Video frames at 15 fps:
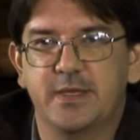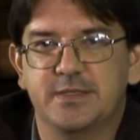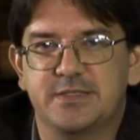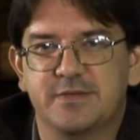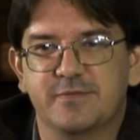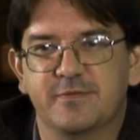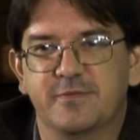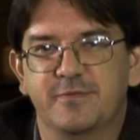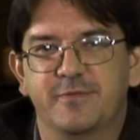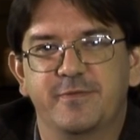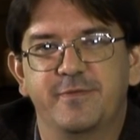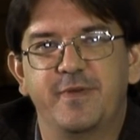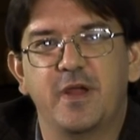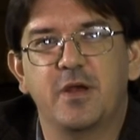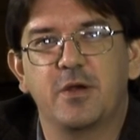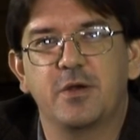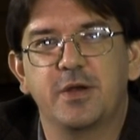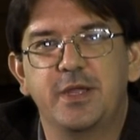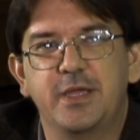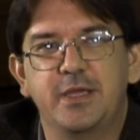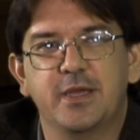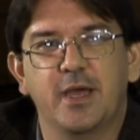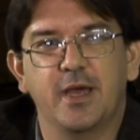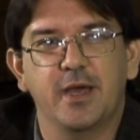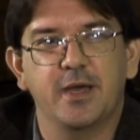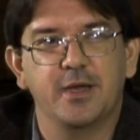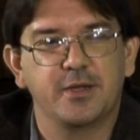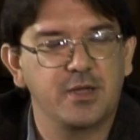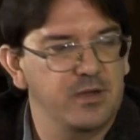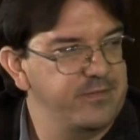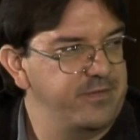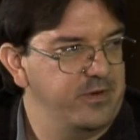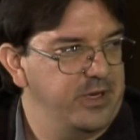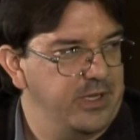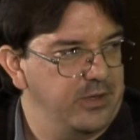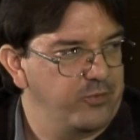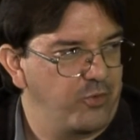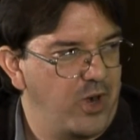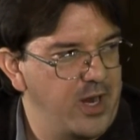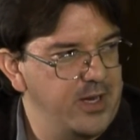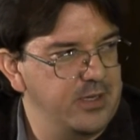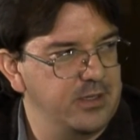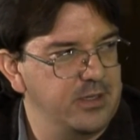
it's very comforting, right?